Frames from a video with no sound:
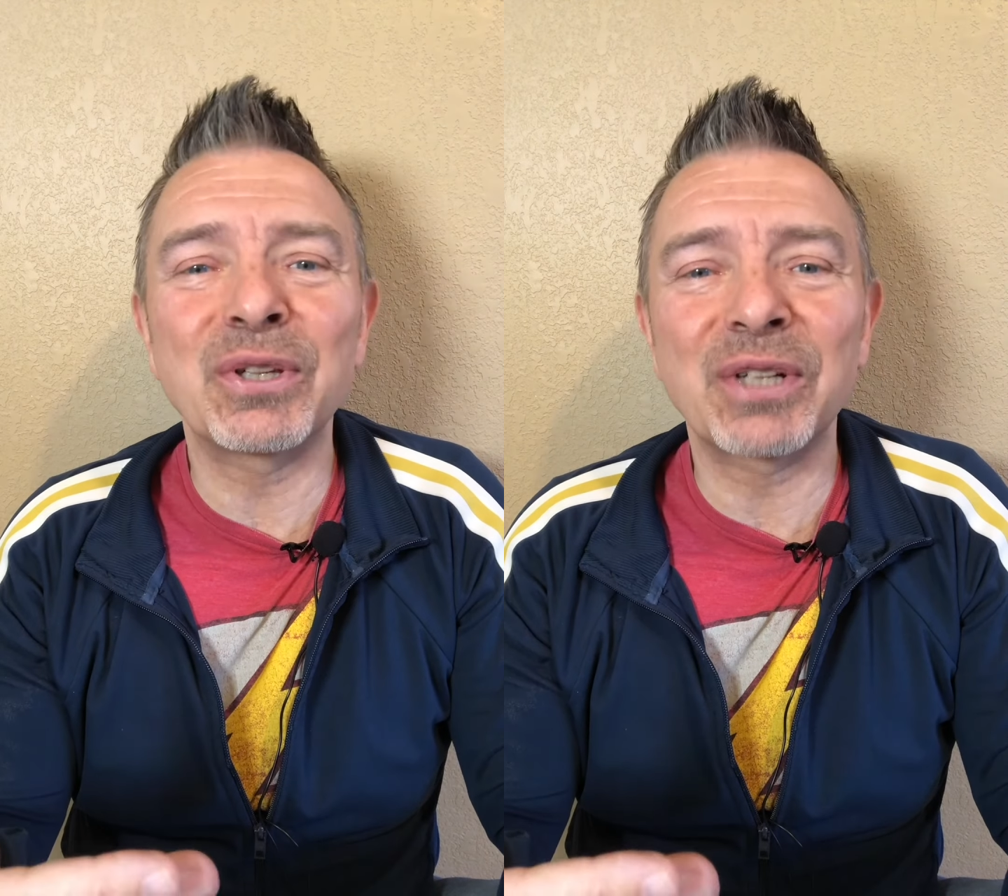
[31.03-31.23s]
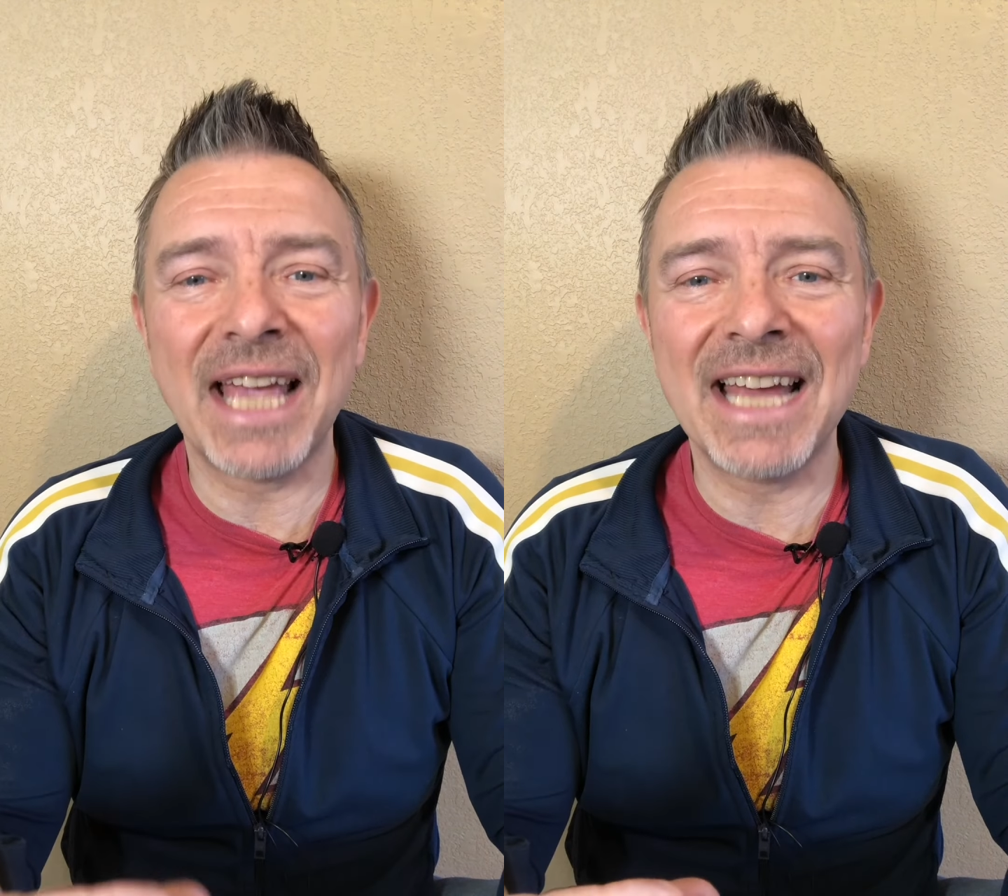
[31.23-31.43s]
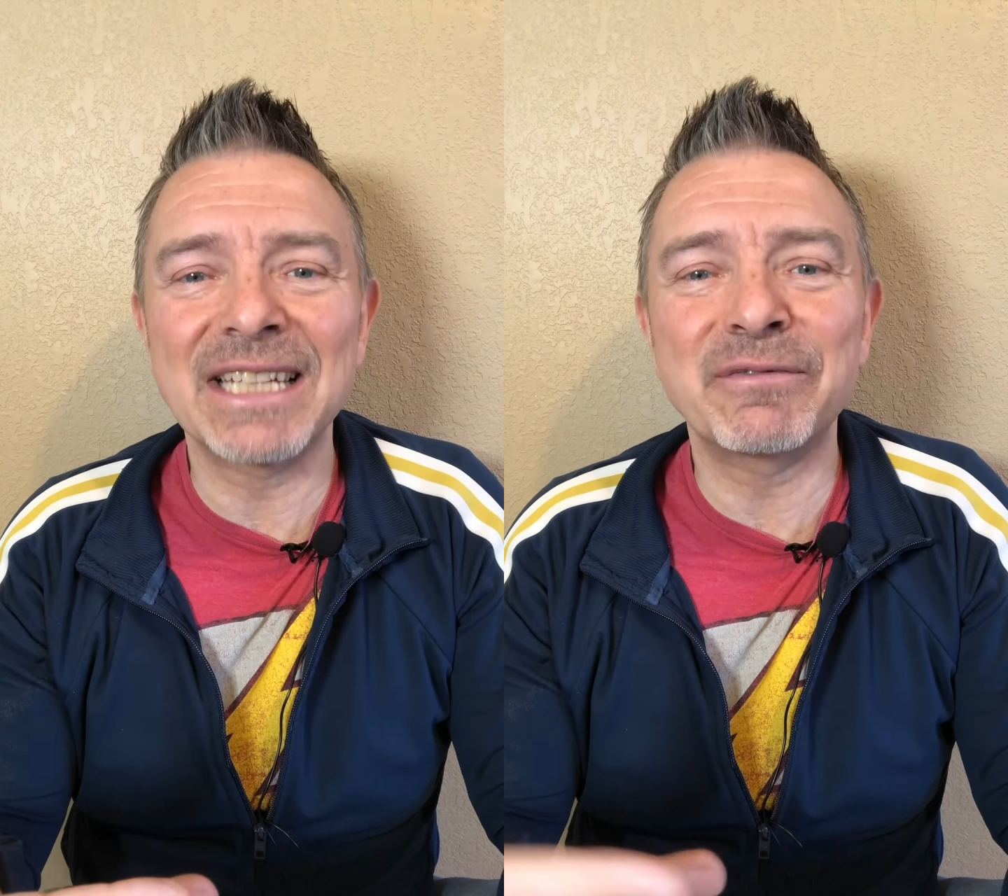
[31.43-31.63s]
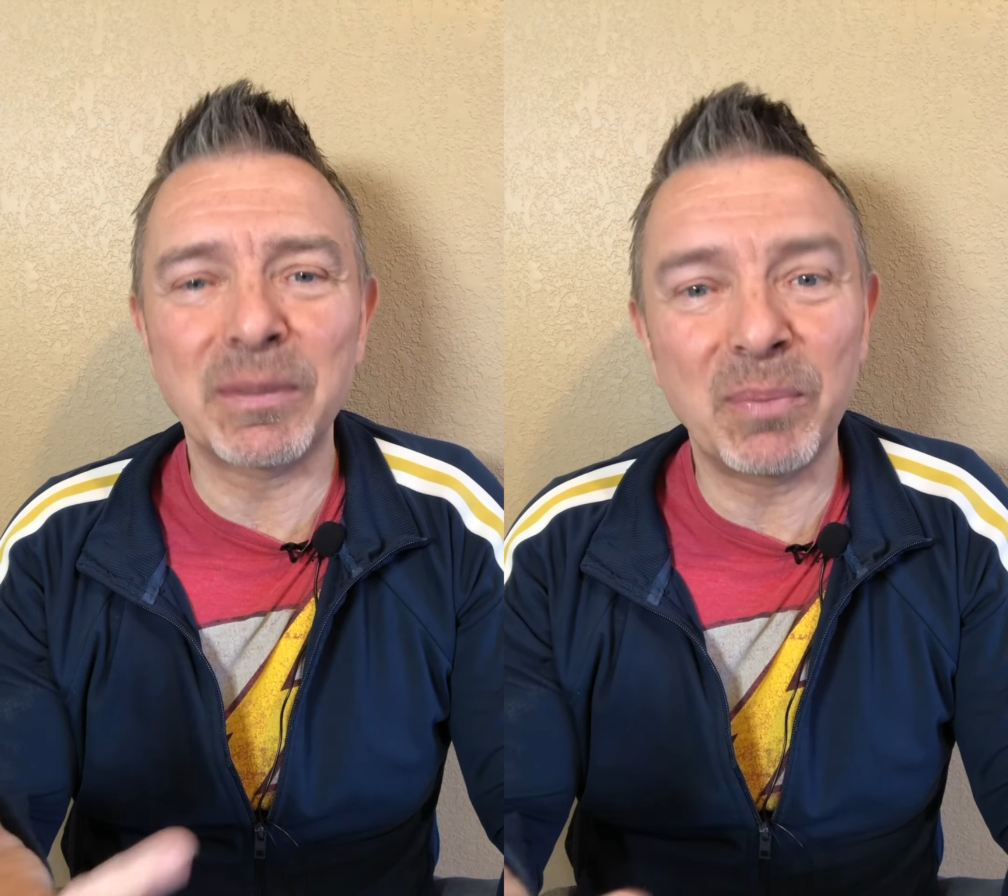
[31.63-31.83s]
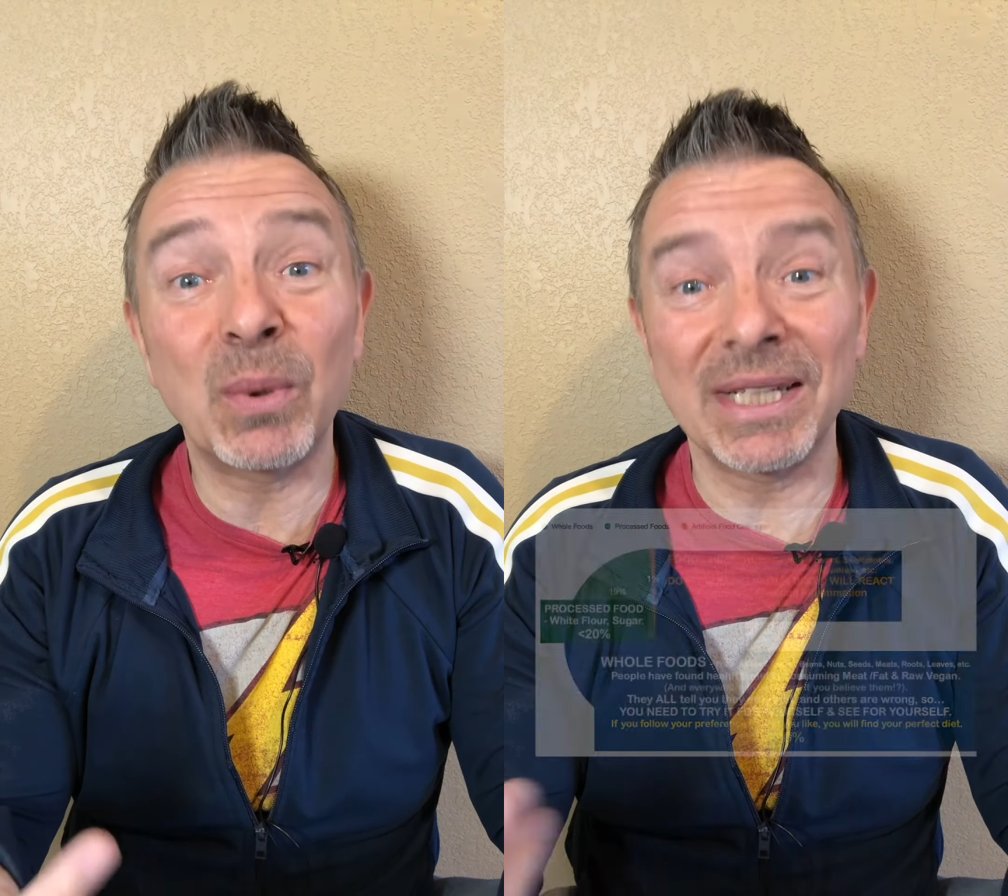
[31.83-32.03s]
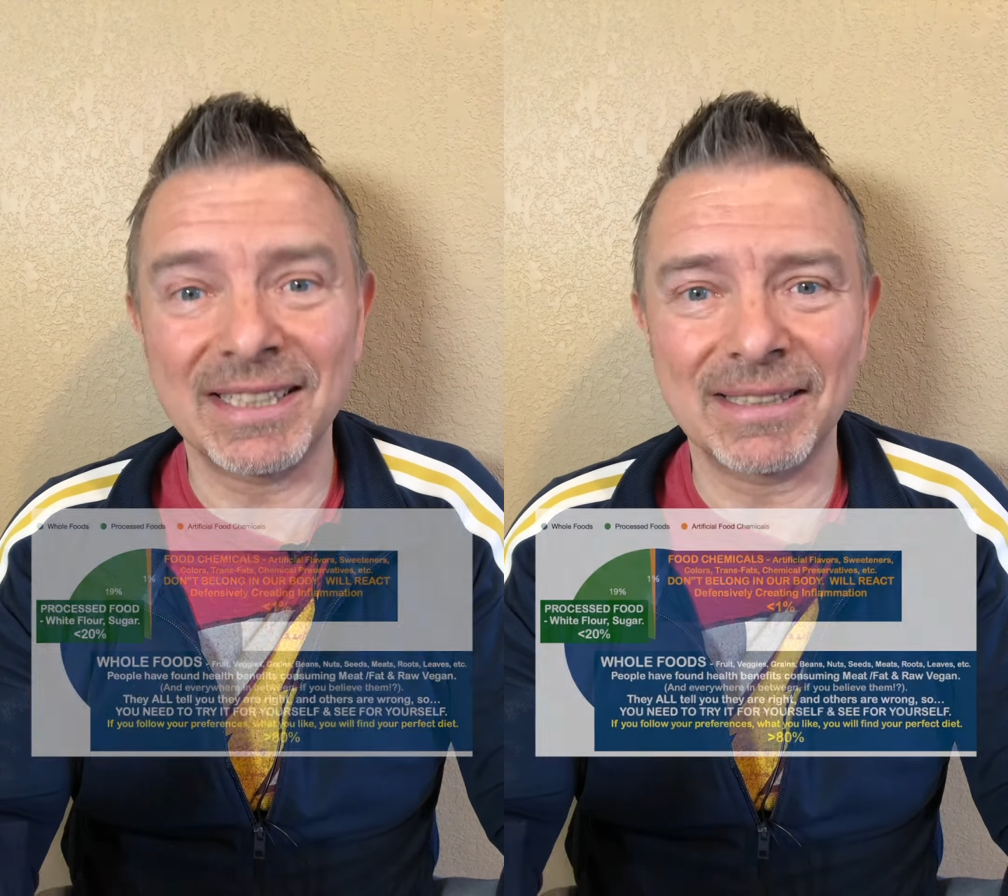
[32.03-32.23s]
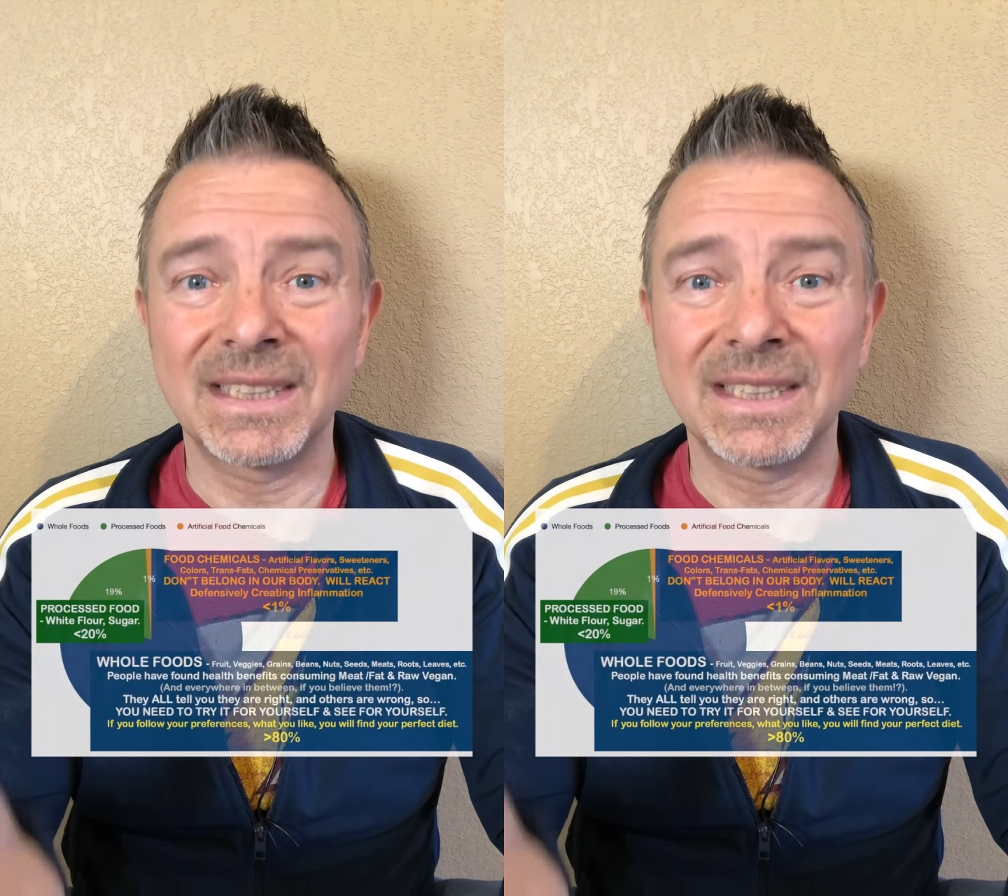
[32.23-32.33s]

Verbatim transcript: their candy for poison,